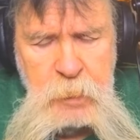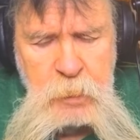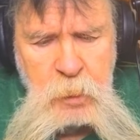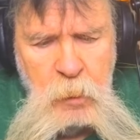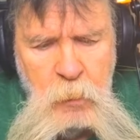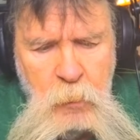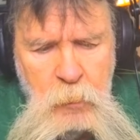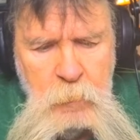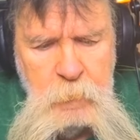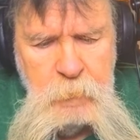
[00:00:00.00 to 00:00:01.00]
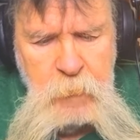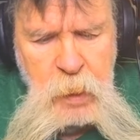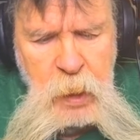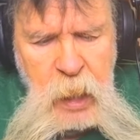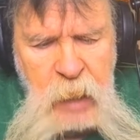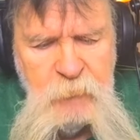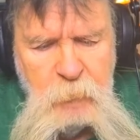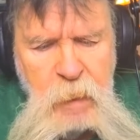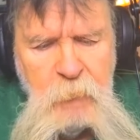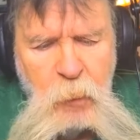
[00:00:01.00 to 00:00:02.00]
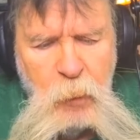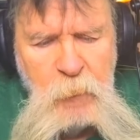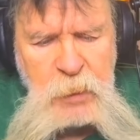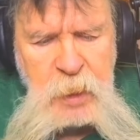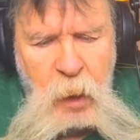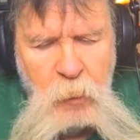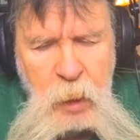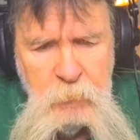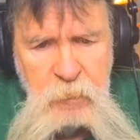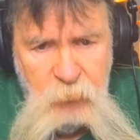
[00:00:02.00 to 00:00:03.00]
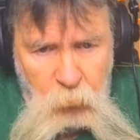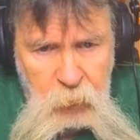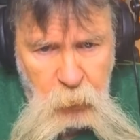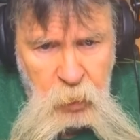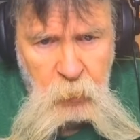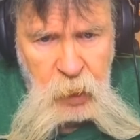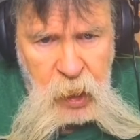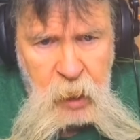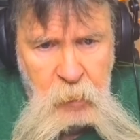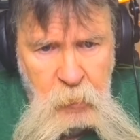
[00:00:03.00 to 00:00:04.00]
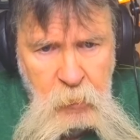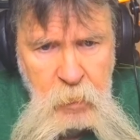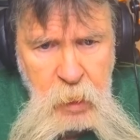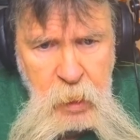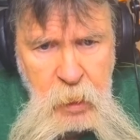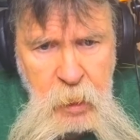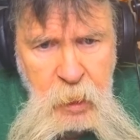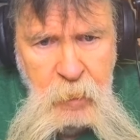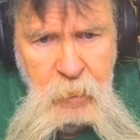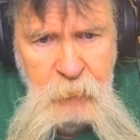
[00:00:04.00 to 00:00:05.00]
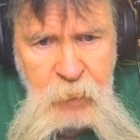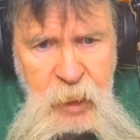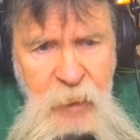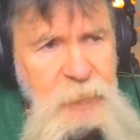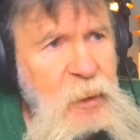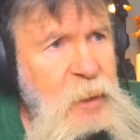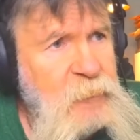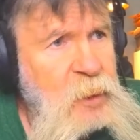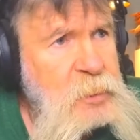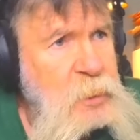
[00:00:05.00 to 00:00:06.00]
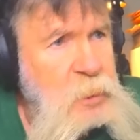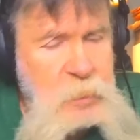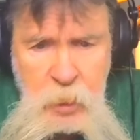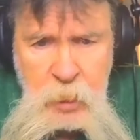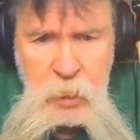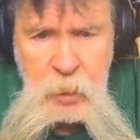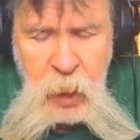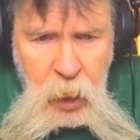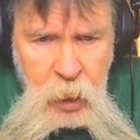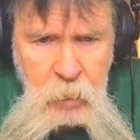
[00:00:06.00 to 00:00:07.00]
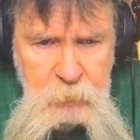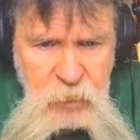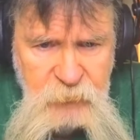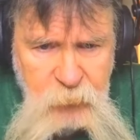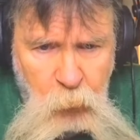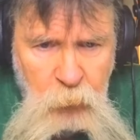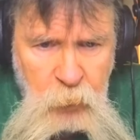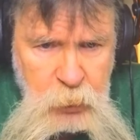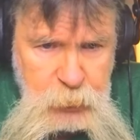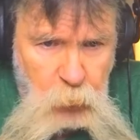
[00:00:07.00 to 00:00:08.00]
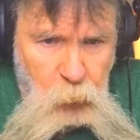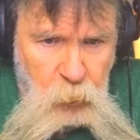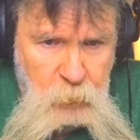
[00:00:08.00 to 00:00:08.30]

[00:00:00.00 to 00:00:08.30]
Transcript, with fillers: So, and remember, we were talking before we went on the air that I think this is the calm before the storm.